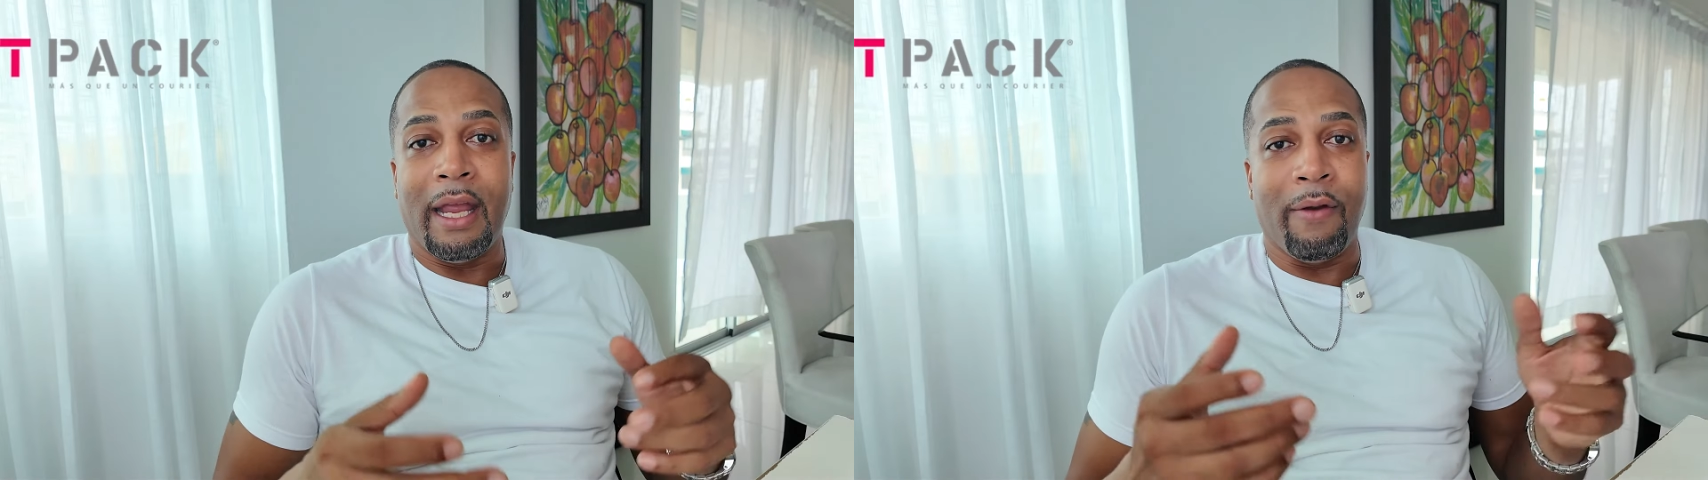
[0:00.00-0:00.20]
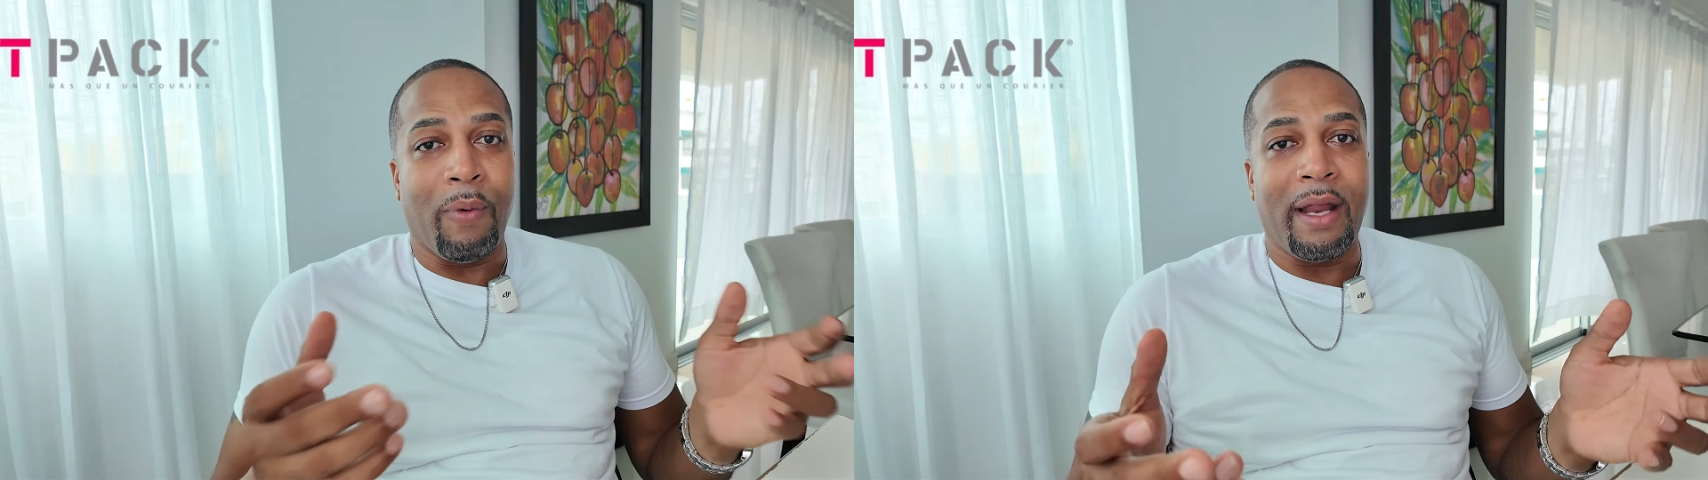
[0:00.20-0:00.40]

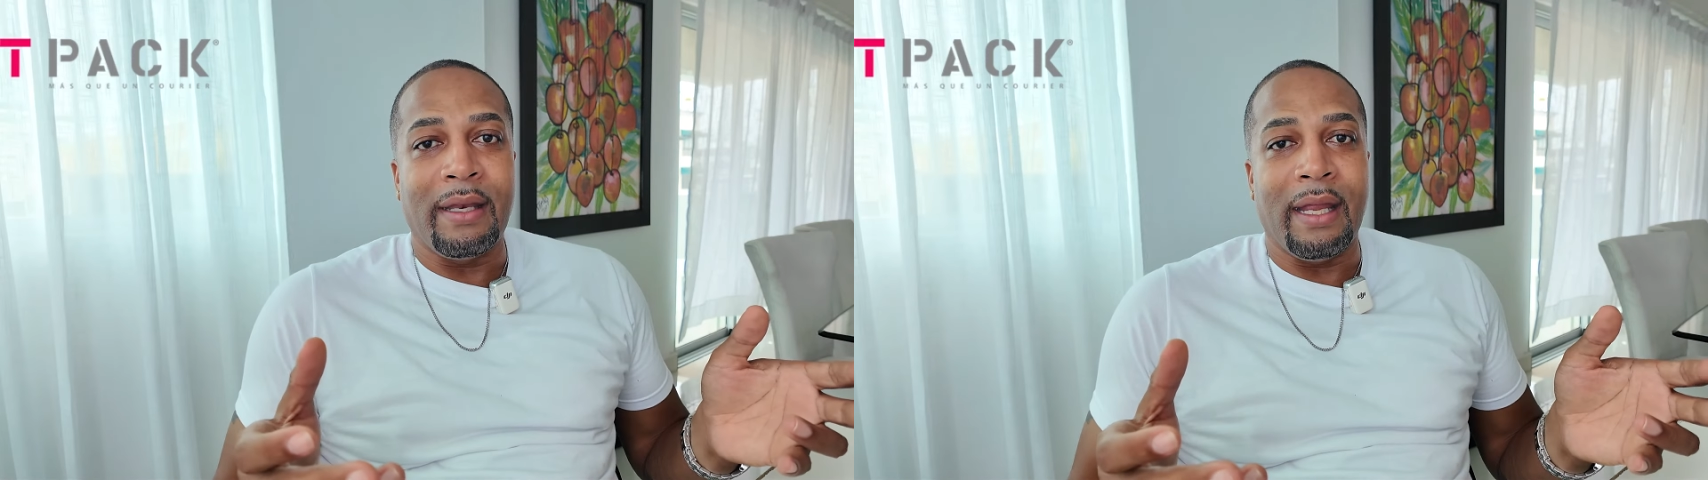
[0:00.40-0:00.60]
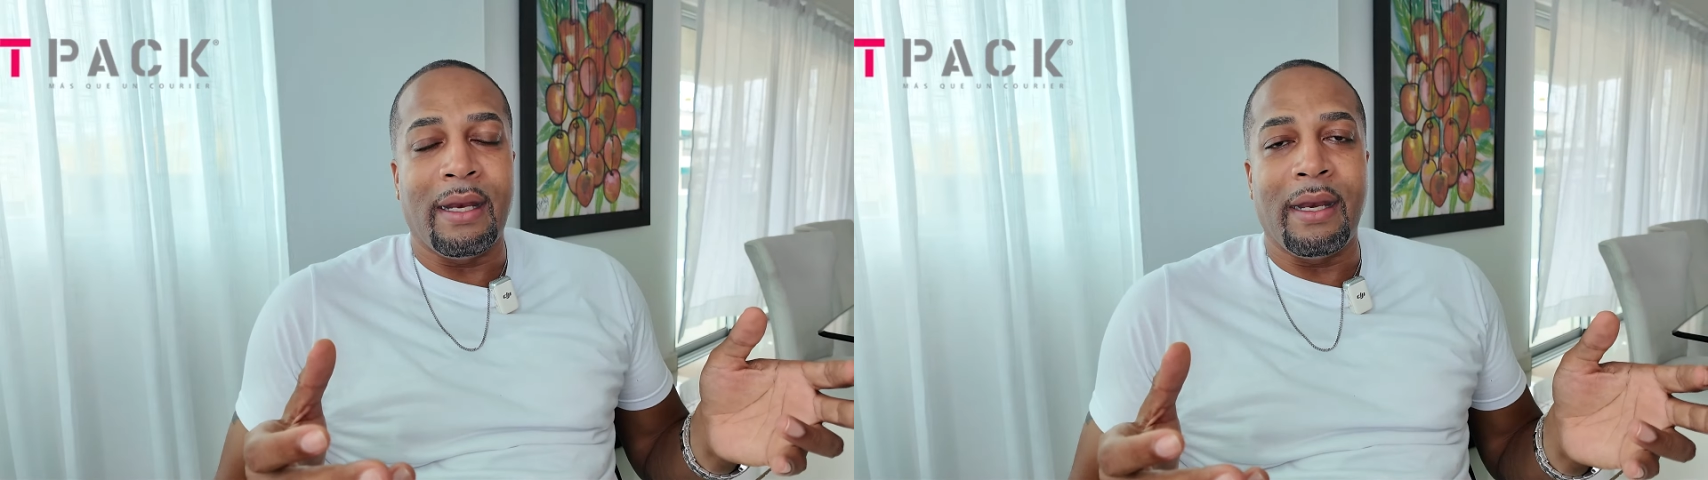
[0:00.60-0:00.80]
and
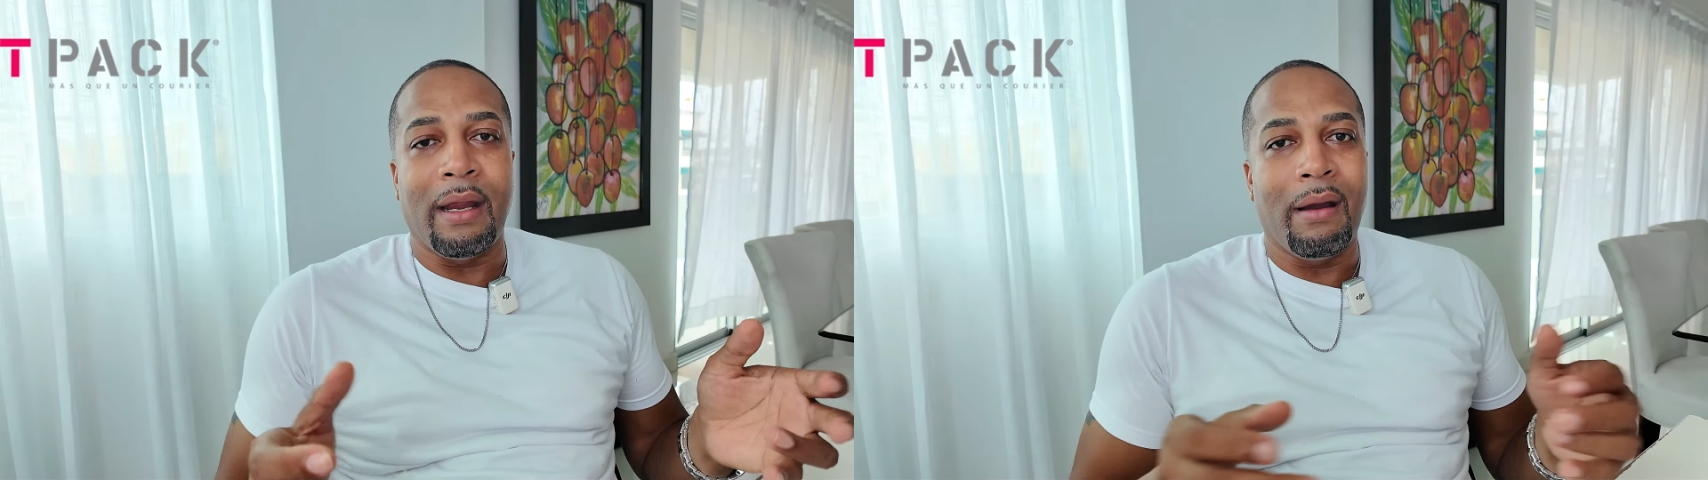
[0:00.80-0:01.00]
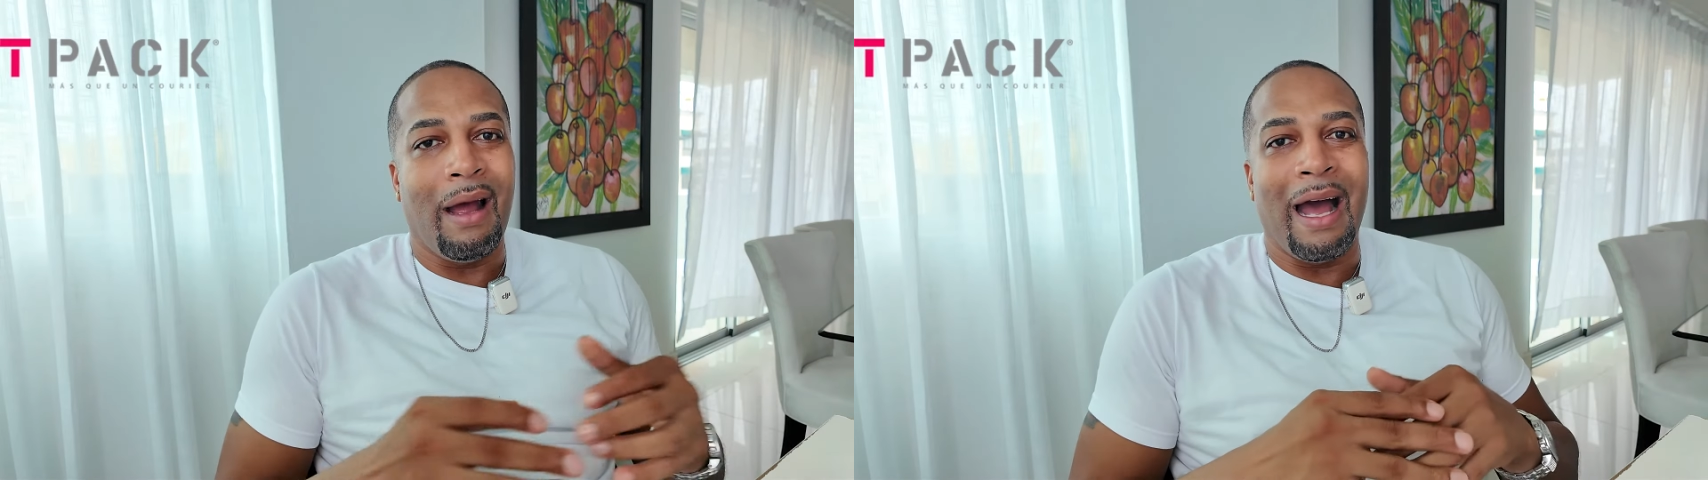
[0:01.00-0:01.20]
right then and
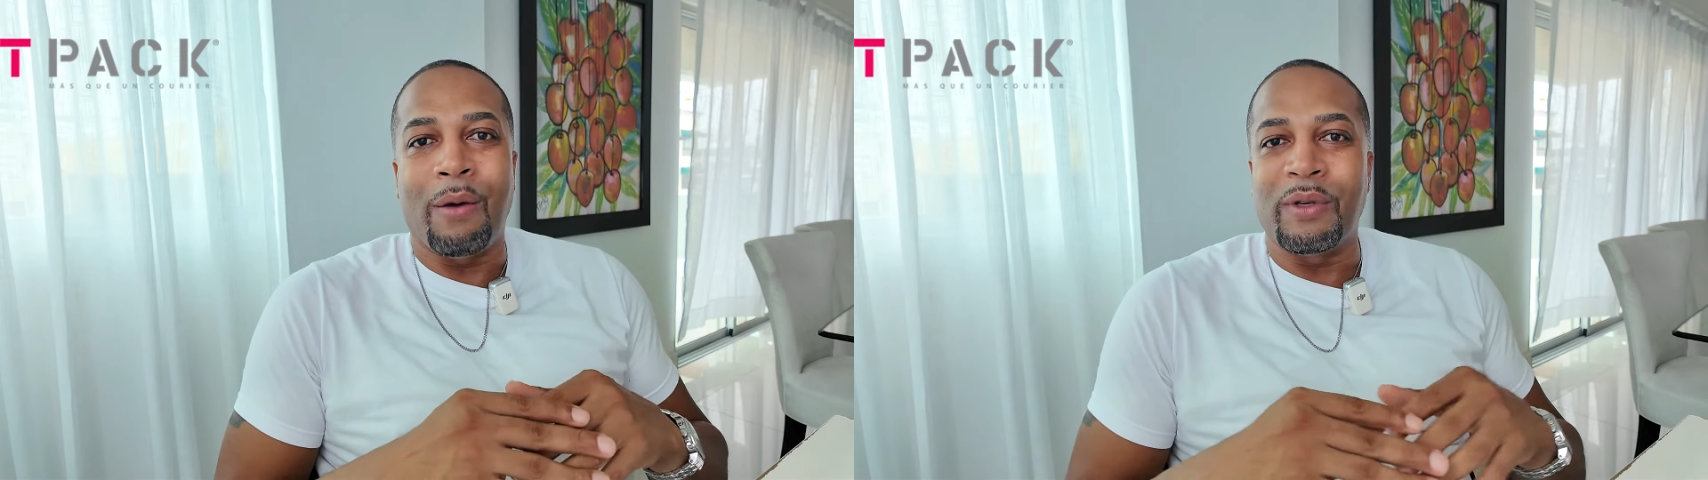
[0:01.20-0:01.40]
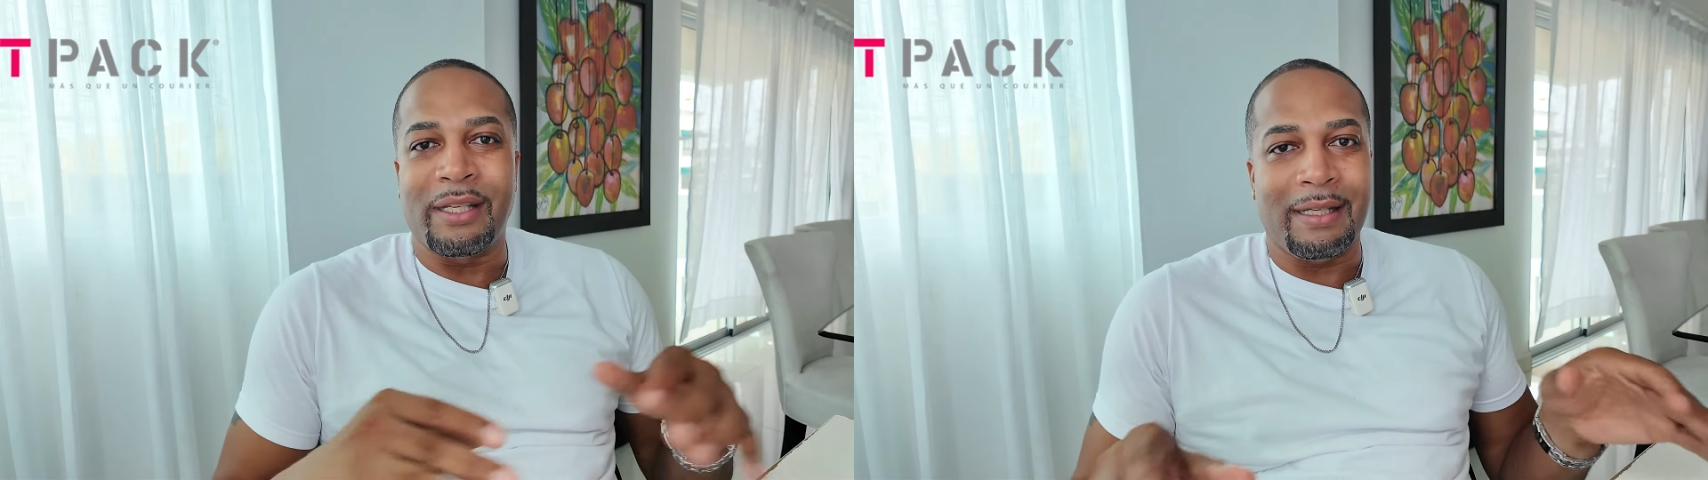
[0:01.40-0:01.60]
there,
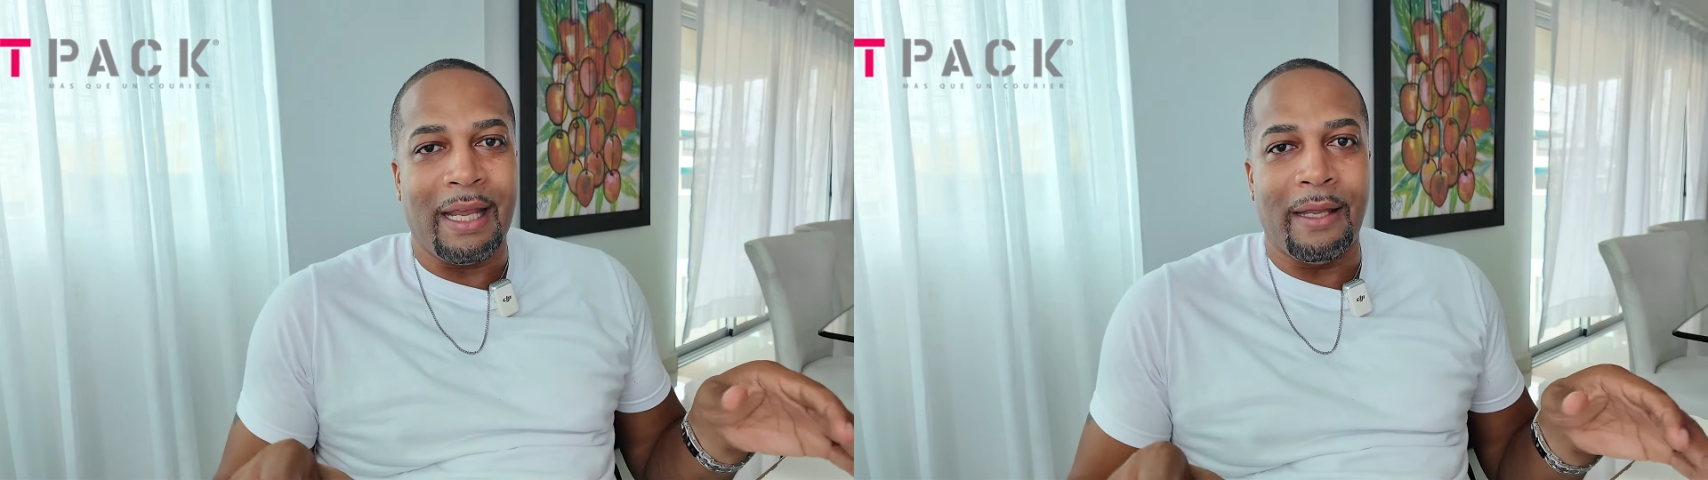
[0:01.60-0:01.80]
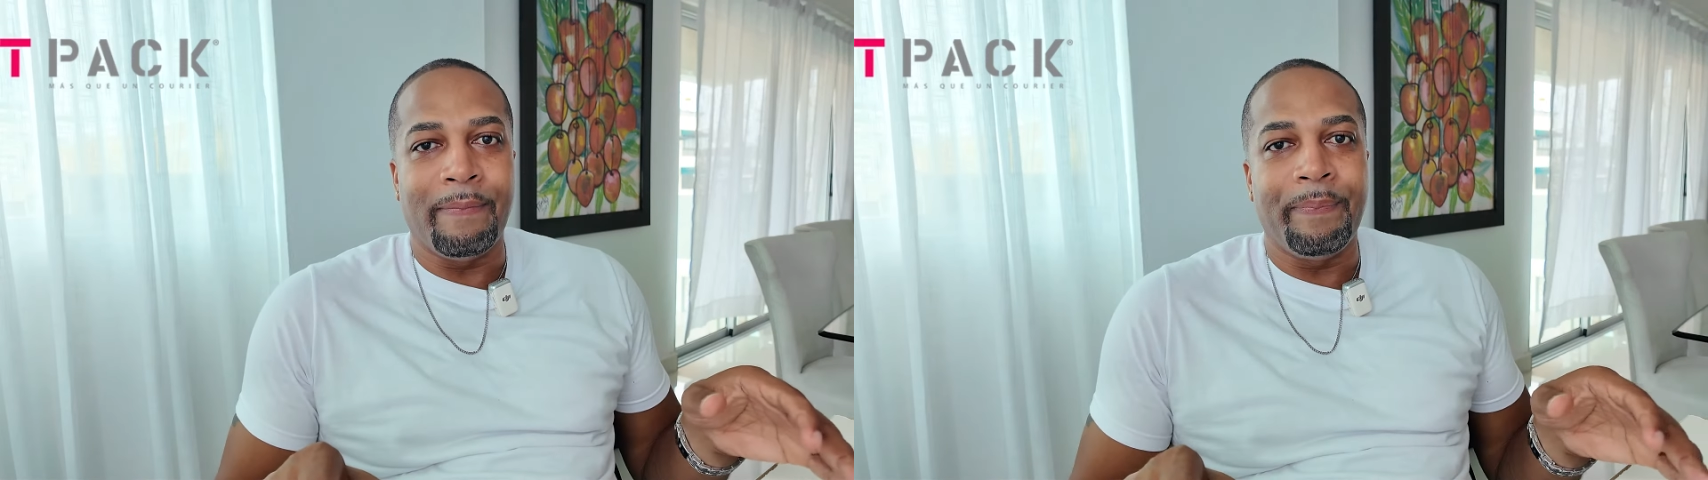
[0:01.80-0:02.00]
I was set.